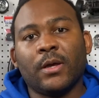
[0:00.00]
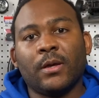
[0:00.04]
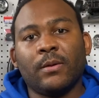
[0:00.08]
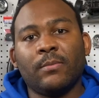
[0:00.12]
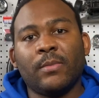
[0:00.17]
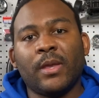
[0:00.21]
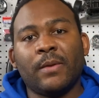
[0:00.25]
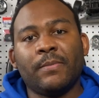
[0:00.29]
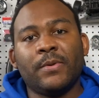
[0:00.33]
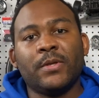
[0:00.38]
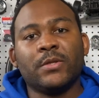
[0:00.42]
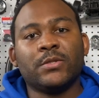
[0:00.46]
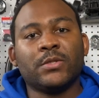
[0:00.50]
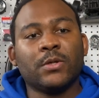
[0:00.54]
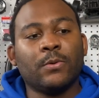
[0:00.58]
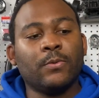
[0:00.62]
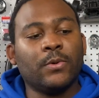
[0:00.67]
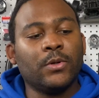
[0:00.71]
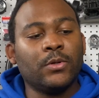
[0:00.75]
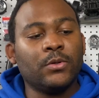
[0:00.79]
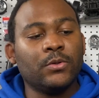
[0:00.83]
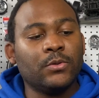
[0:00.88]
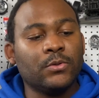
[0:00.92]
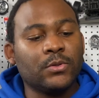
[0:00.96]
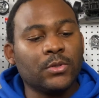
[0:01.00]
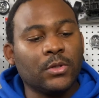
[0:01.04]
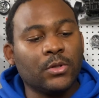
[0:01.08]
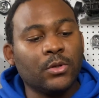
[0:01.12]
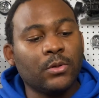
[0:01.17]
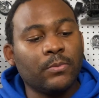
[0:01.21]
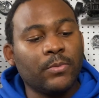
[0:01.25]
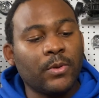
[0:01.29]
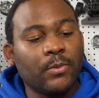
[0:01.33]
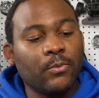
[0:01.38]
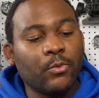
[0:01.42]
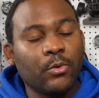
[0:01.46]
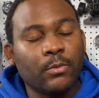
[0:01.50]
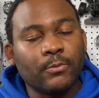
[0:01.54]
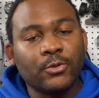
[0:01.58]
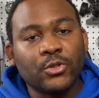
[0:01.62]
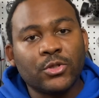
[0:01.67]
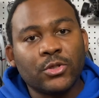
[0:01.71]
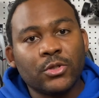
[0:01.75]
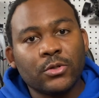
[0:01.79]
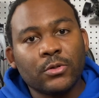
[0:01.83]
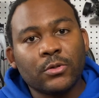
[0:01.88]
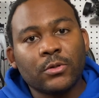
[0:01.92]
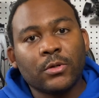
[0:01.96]
maybe someone who's a little bit more
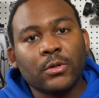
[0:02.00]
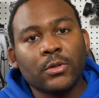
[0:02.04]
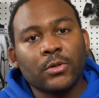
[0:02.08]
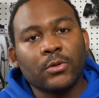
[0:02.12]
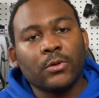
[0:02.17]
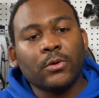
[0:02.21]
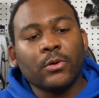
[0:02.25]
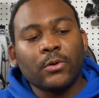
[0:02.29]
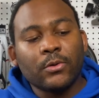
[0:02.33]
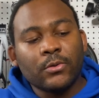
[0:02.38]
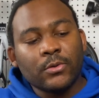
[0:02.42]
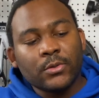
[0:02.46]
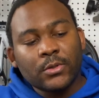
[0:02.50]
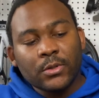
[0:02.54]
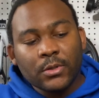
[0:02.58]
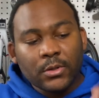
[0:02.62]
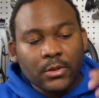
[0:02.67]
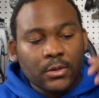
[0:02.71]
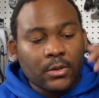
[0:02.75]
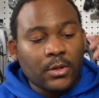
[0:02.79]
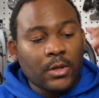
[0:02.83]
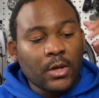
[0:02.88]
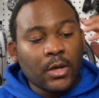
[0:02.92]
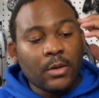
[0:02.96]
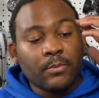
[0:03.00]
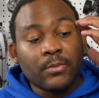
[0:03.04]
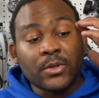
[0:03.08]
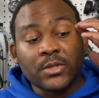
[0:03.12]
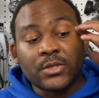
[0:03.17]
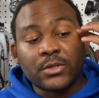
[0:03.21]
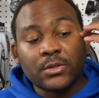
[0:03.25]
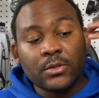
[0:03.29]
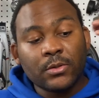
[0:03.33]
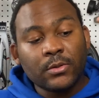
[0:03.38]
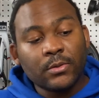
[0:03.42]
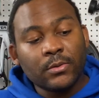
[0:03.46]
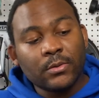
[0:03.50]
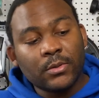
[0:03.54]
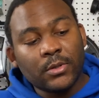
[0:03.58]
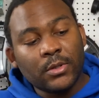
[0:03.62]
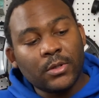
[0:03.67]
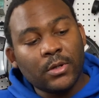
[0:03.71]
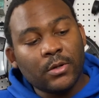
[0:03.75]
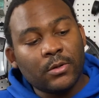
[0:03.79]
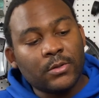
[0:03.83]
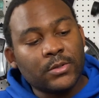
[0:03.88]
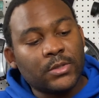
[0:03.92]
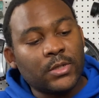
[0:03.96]
mature, a little older, but still,
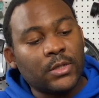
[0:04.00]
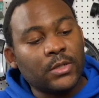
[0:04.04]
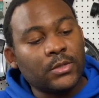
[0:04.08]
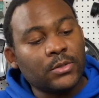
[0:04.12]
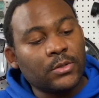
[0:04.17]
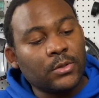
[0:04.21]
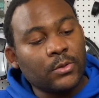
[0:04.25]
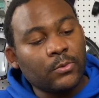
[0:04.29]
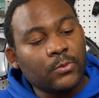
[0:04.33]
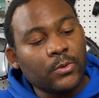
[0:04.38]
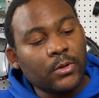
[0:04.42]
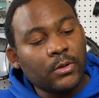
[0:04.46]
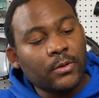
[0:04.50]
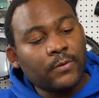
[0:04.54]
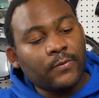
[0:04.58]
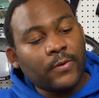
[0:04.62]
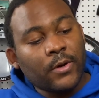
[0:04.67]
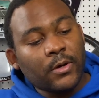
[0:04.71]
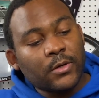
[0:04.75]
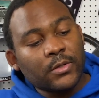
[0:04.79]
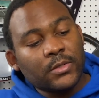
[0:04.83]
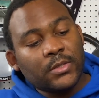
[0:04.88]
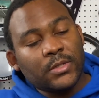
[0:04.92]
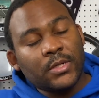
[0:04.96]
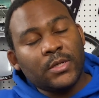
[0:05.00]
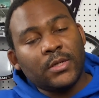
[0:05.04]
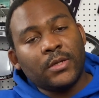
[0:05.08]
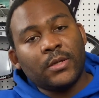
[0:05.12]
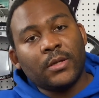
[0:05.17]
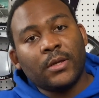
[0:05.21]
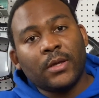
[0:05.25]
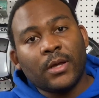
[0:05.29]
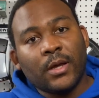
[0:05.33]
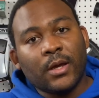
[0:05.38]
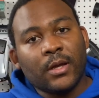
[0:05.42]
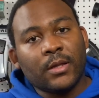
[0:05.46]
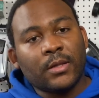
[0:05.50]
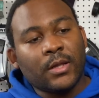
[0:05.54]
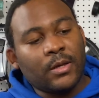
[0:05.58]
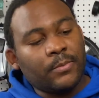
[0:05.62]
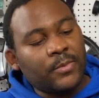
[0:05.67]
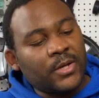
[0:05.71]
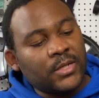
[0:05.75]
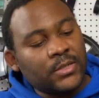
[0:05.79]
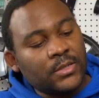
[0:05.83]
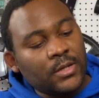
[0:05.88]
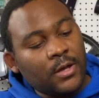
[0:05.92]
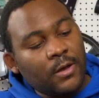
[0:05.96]
is into the world of RC, like
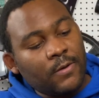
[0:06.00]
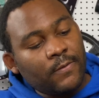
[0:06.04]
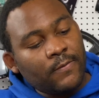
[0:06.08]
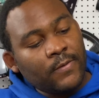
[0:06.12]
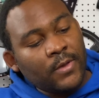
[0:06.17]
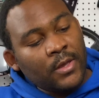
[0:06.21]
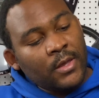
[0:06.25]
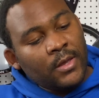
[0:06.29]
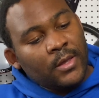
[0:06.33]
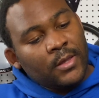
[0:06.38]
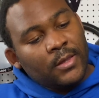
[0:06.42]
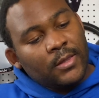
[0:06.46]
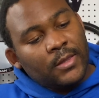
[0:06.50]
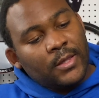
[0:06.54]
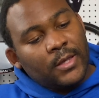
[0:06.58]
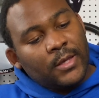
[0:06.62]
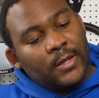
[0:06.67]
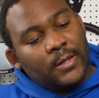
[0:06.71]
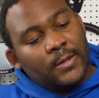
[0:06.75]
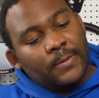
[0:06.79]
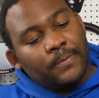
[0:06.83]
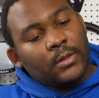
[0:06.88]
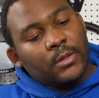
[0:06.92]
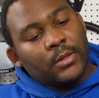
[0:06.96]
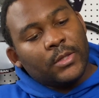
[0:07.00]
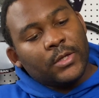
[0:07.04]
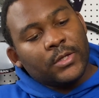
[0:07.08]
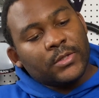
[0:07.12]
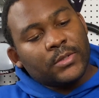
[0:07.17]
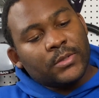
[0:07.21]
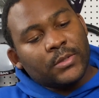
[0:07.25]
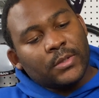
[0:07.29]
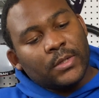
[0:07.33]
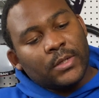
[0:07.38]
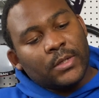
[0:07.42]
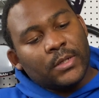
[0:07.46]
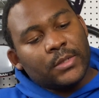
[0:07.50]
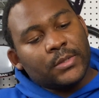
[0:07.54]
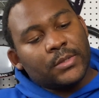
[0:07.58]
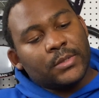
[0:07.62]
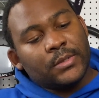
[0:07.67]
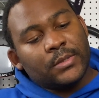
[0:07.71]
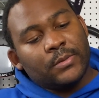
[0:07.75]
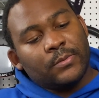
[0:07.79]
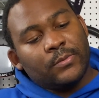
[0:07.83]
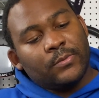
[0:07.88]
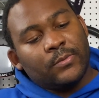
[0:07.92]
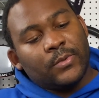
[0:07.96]
myself, then this is
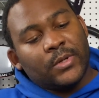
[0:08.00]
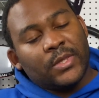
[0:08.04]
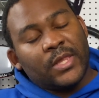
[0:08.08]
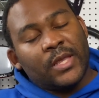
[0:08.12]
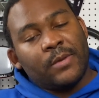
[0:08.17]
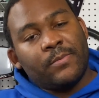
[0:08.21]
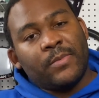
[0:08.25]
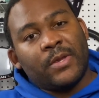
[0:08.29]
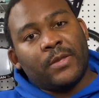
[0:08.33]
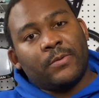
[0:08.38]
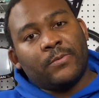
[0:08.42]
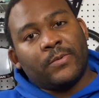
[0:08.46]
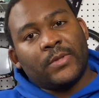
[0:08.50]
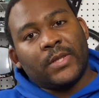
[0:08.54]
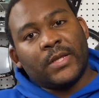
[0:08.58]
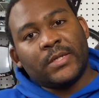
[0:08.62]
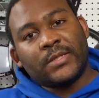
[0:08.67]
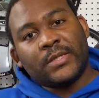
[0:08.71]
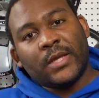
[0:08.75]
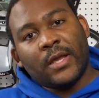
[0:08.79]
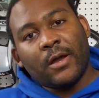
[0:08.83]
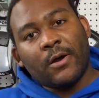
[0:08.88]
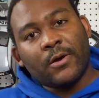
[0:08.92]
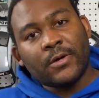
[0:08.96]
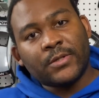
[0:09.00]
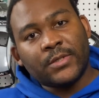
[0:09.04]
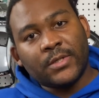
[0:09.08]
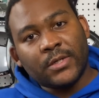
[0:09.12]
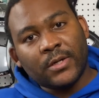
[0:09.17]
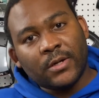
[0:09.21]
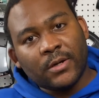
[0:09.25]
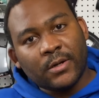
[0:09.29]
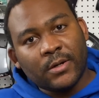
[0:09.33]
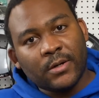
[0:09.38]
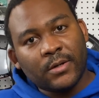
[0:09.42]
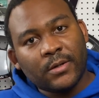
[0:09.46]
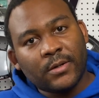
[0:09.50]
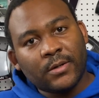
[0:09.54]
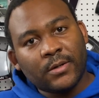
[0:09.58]
what they mean when they say RC car.